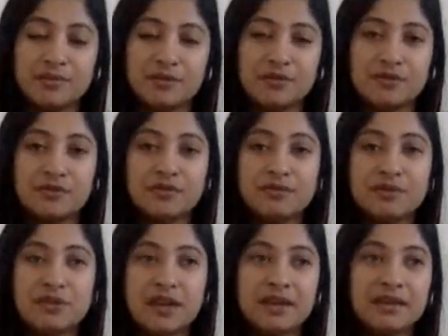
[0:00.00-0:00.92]
so do
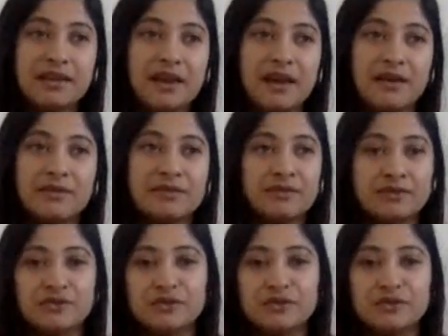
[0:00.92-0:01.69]
check it out.